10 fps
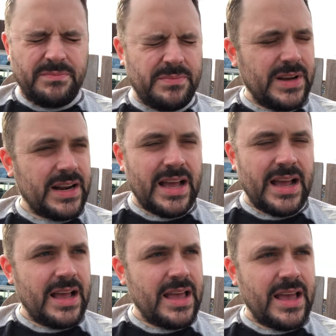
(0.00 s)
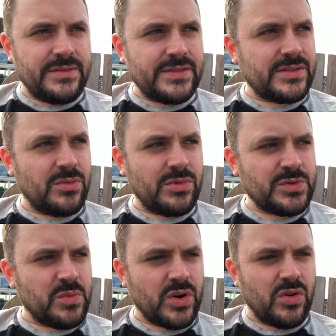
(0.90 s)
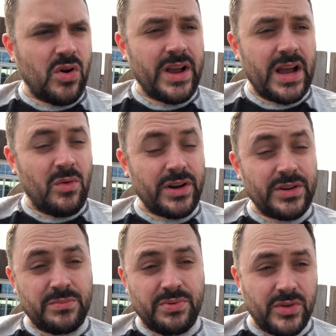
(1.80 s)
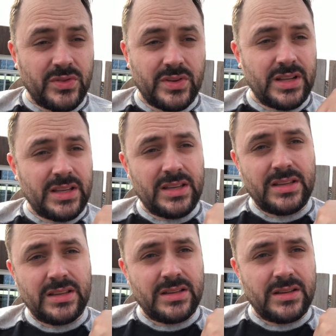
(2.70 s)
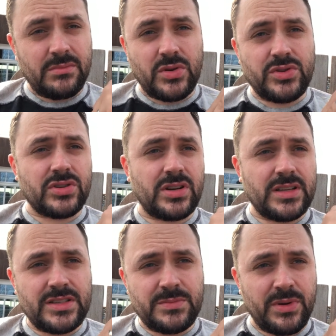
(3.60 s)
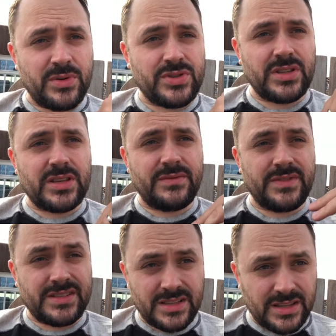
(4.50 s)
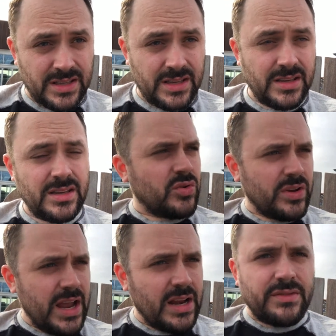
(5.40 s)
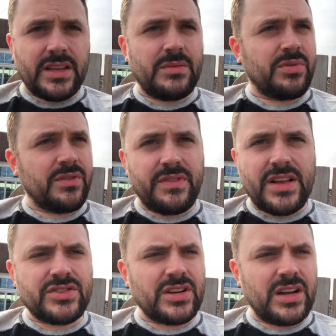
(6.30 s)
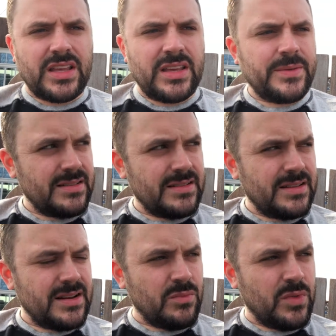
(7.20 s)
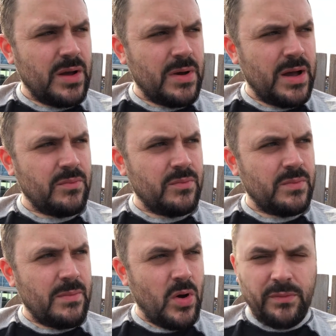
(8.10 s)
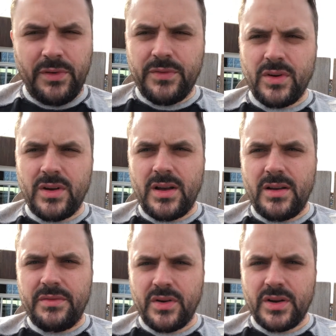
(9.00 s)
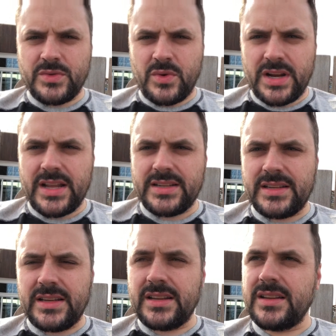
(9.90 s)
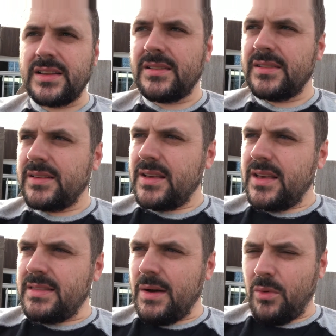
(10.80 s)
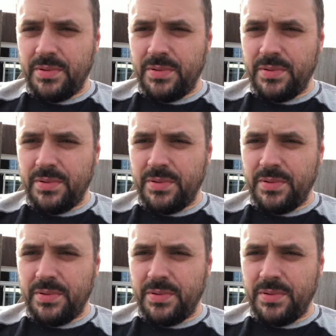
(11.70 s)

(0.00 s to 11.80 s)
But I have so much more growing I want to do personally, emotionally, spiritually, physically, creatively, professionally. And I'm hopeful for a 2019 that will